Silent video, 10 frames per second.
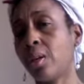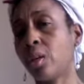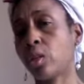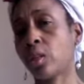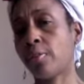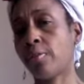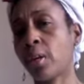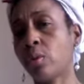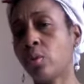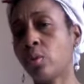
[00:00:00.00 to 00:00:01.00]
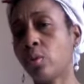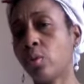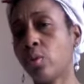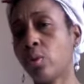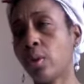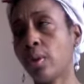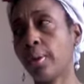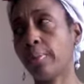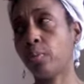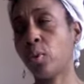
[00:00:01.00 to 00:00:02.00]
because I found
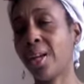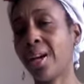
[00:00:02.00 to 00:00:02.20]
when